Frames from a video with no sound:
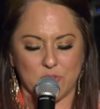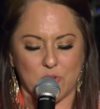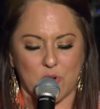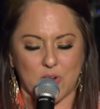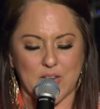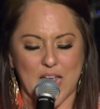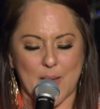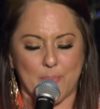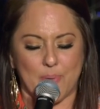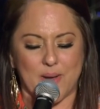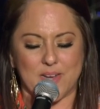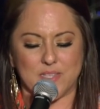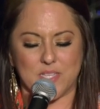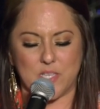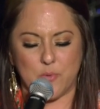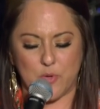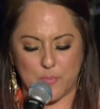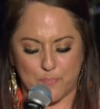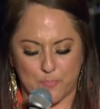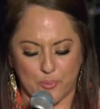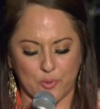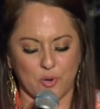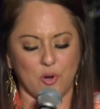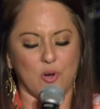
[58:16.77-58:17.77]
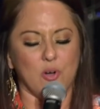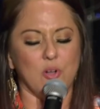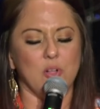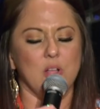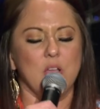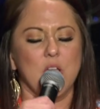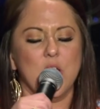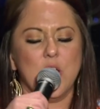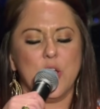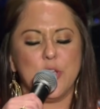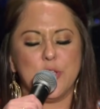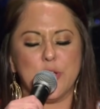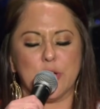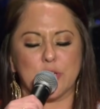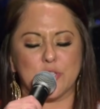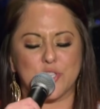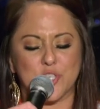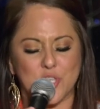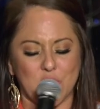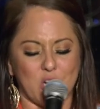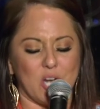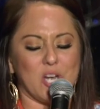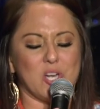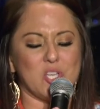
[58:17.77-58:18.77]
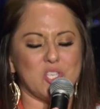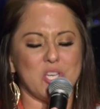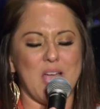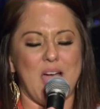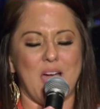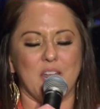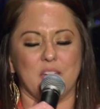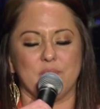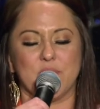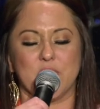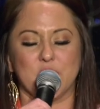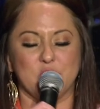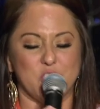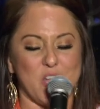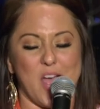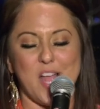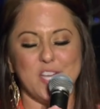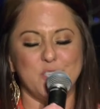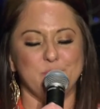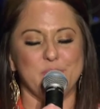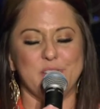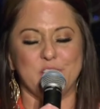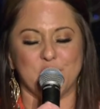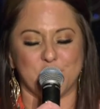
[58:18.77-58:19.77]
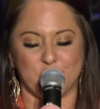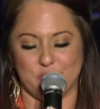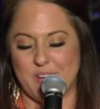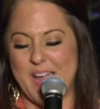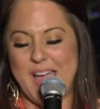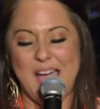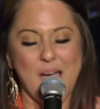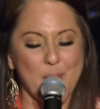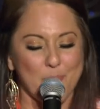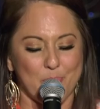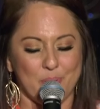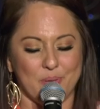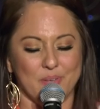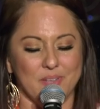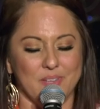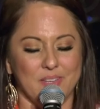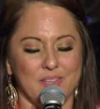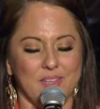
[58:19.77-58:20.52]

Lord, I pray that you would pull your church out of the judgment trap.